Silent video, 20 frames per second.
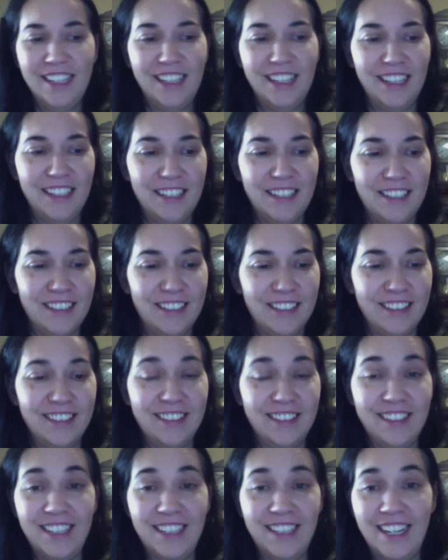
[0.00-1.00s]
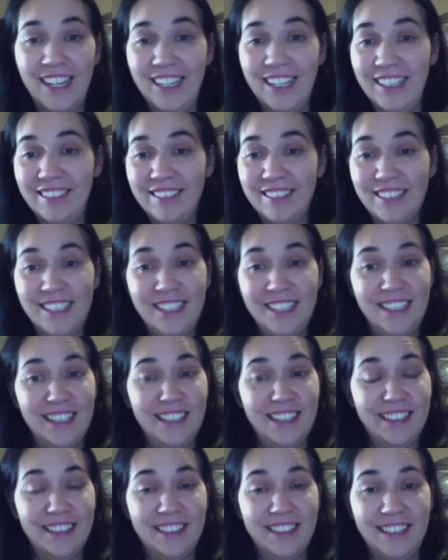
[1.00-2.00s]
And
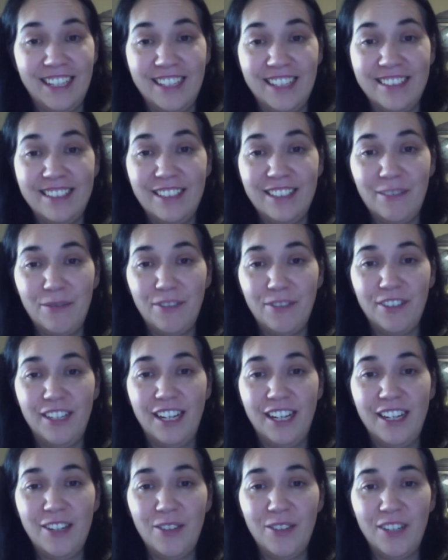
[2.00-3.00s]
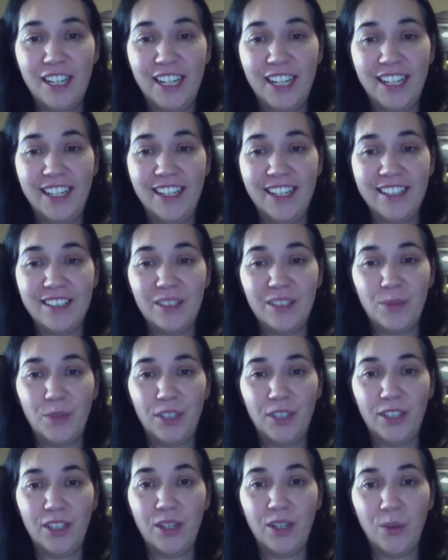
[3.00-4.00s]
that's it for now, I guess.
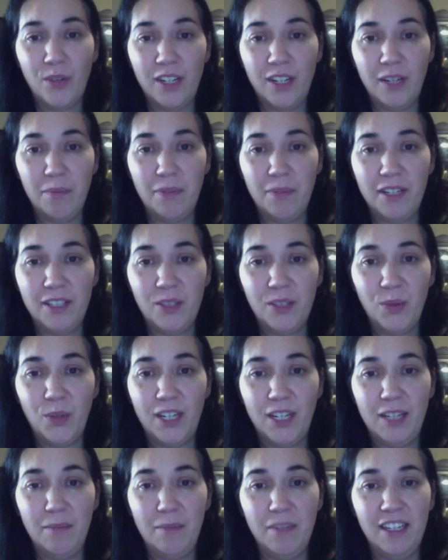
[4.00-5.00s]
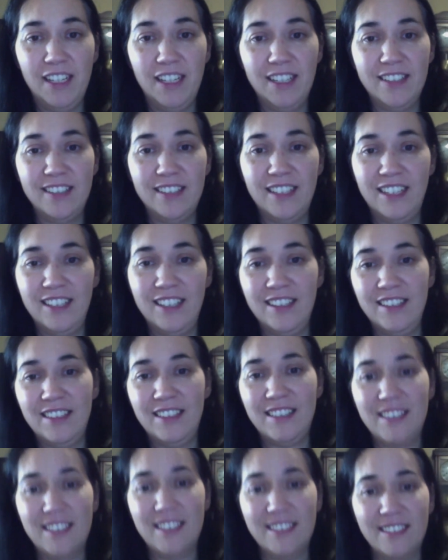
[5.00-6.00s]
We're going up on 20 minutes, and
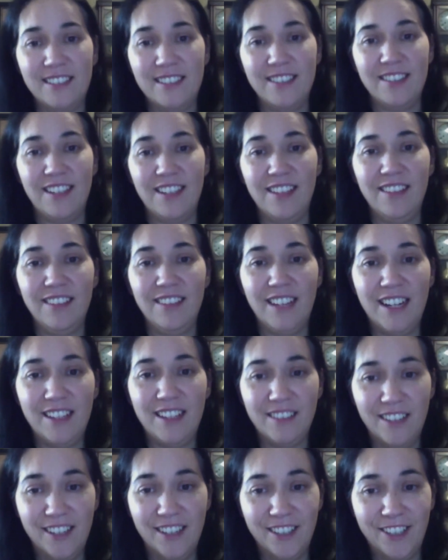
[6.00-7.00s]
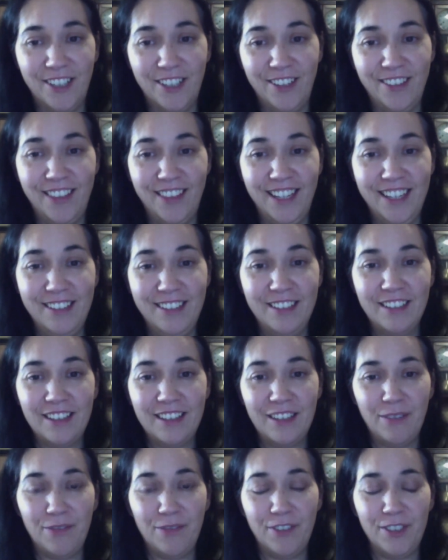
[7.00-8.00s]
this is a lot longer than
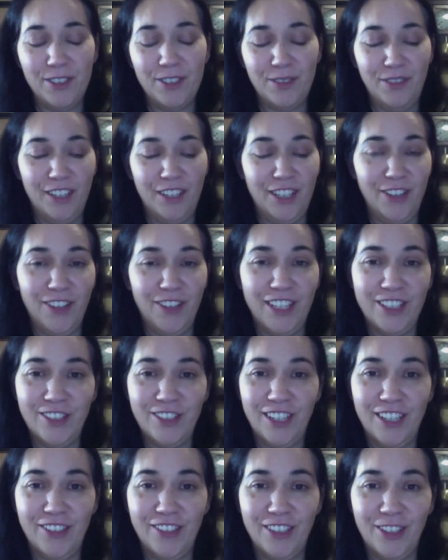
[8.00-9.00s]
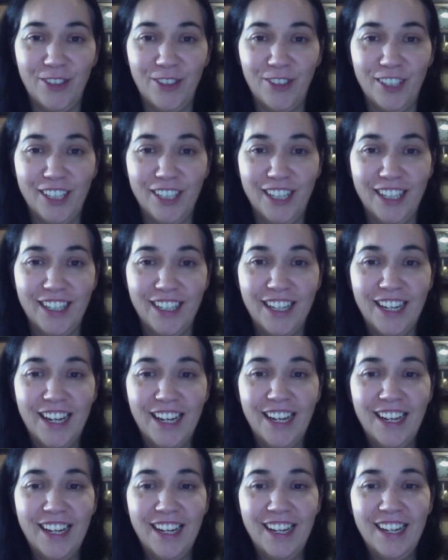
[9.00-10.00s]
the first video I tried recording.
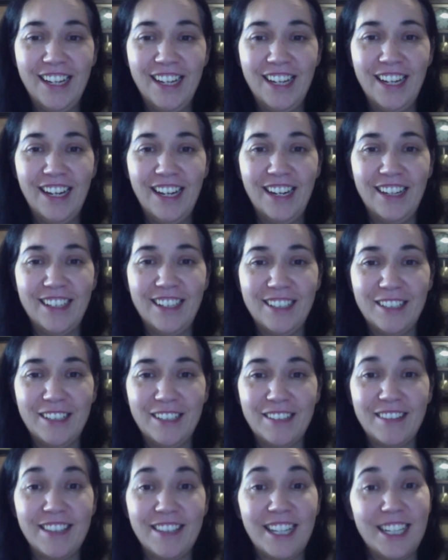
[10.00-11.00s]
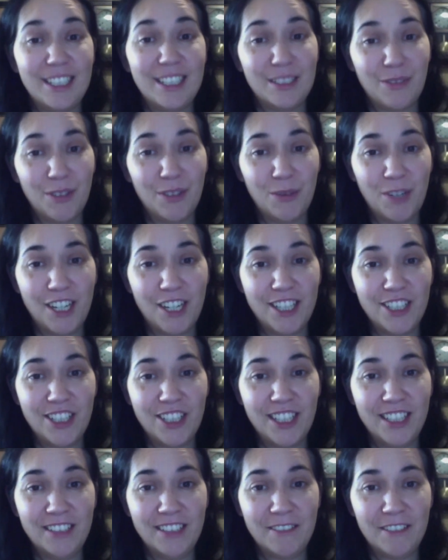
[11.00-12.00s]
Thanks for
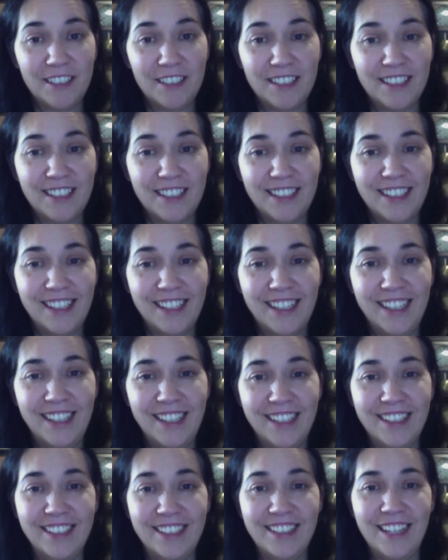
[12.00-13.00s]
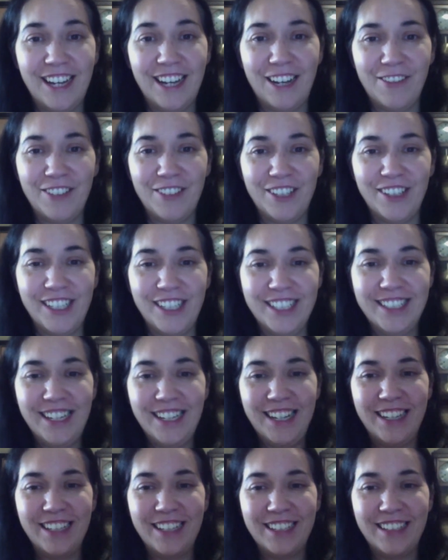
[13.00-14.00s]
watching, and have a great
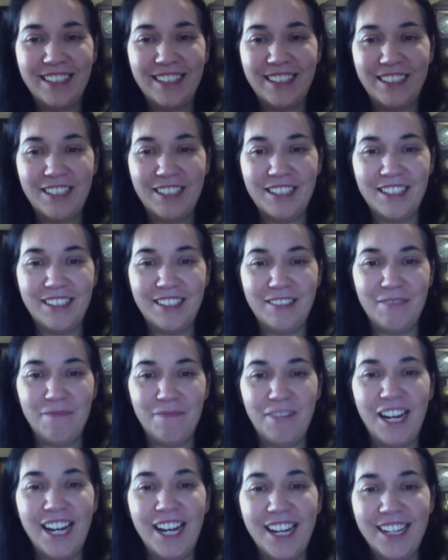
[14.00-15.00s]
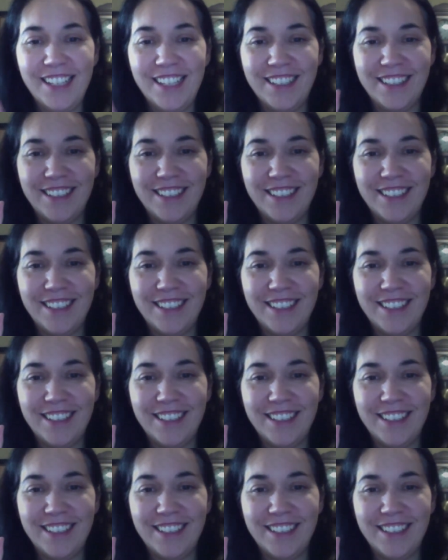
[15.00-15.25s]
day. Bye.